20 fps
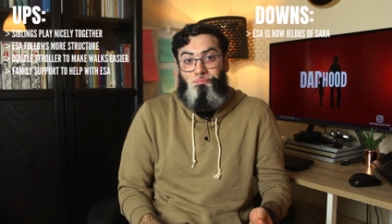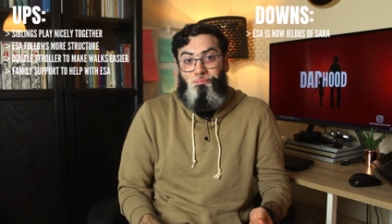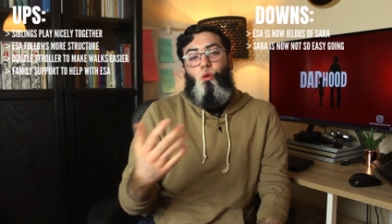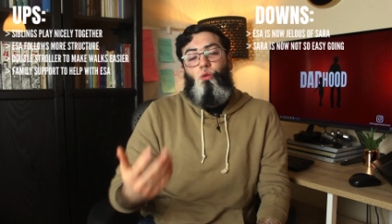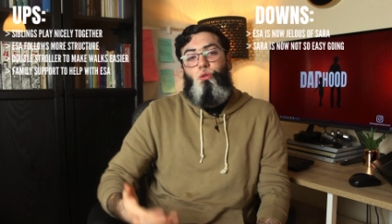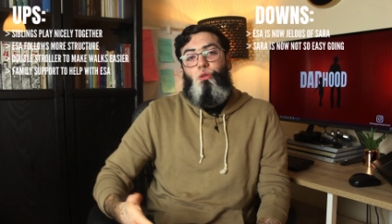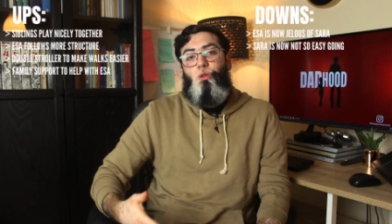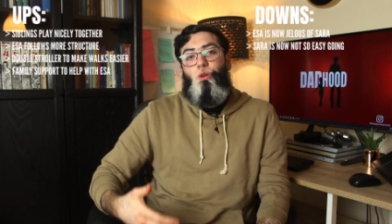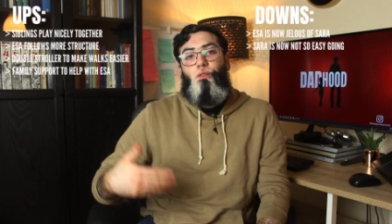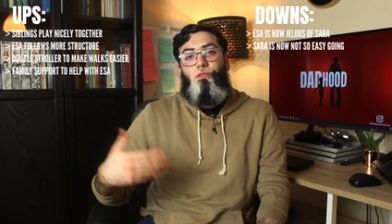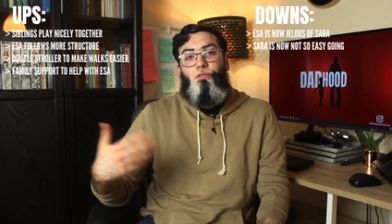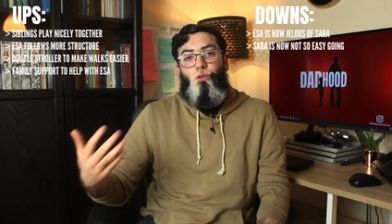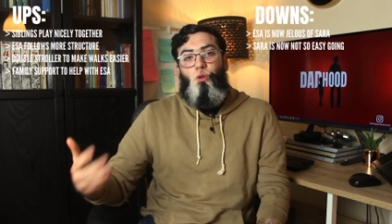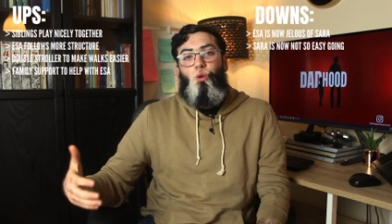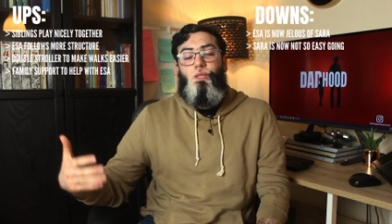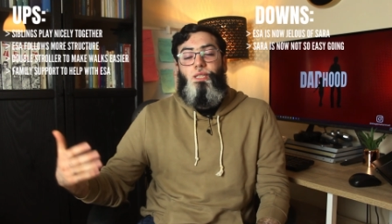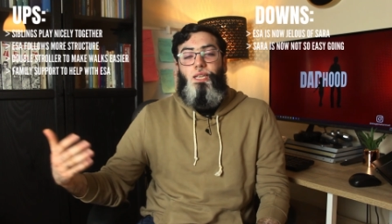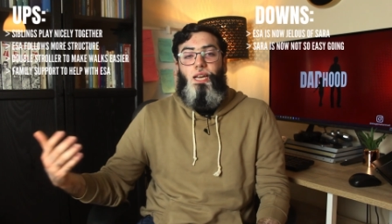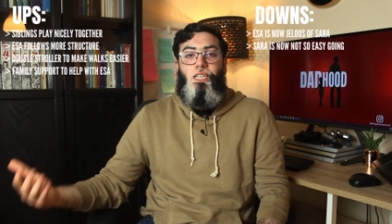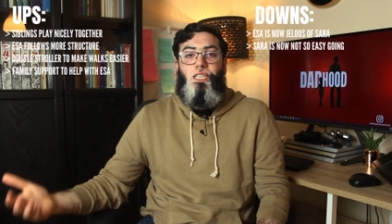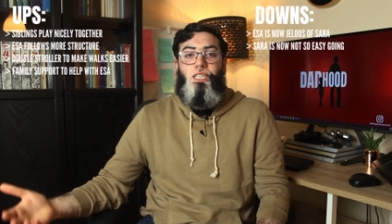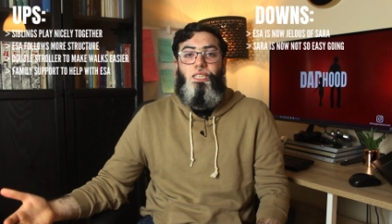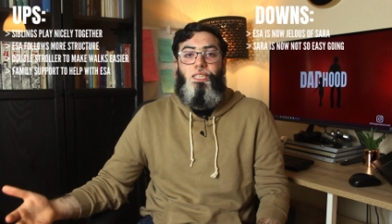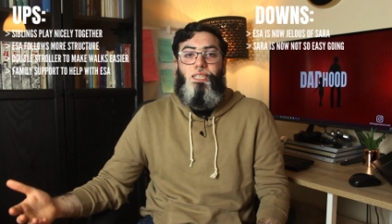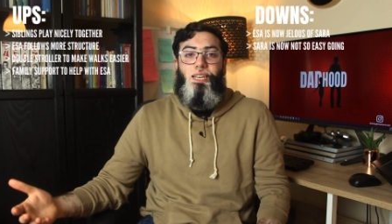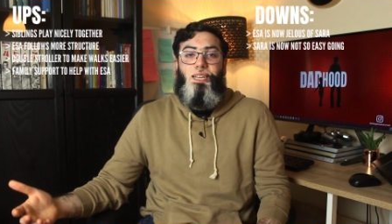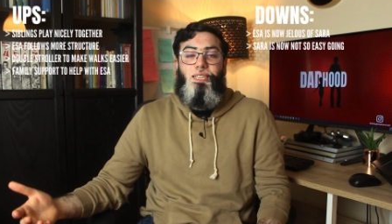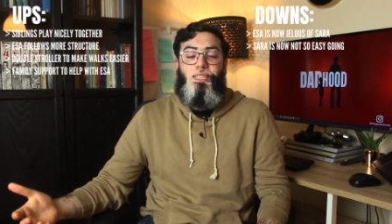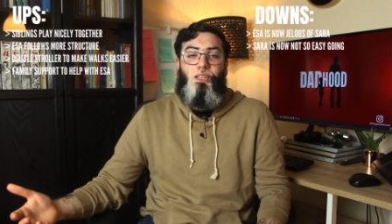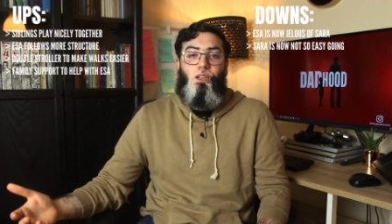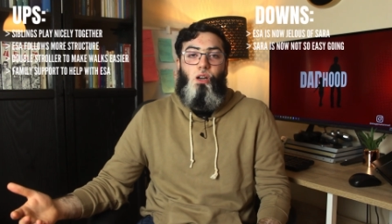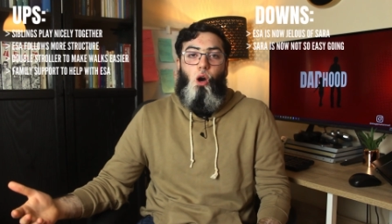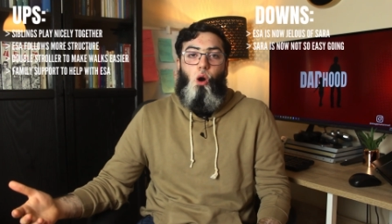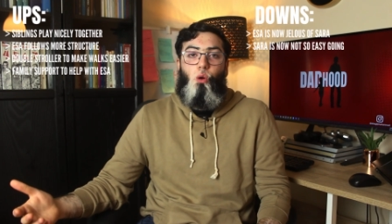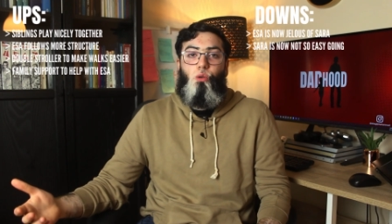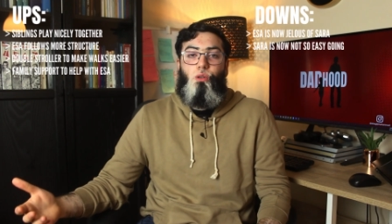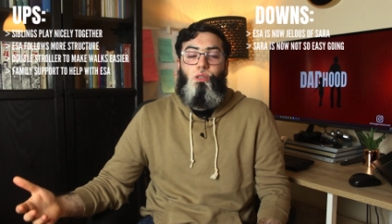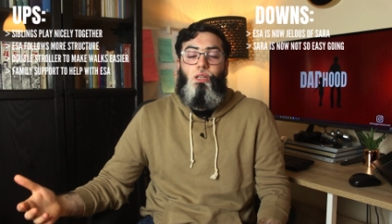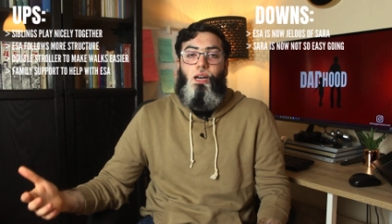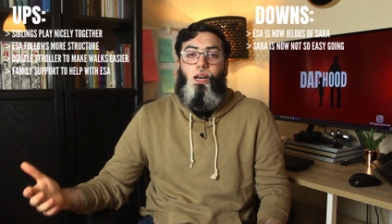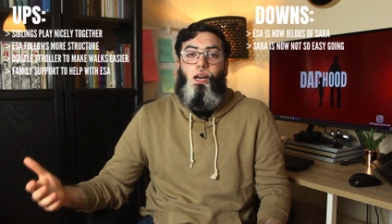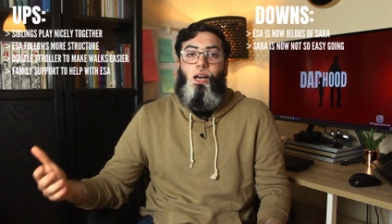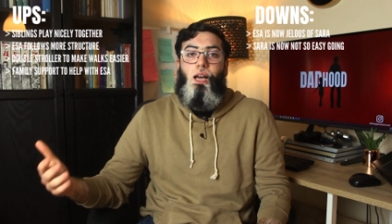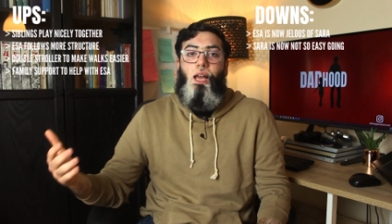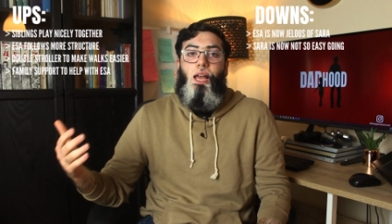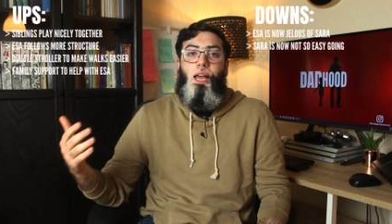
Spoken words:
Also, of course, as she's getting older,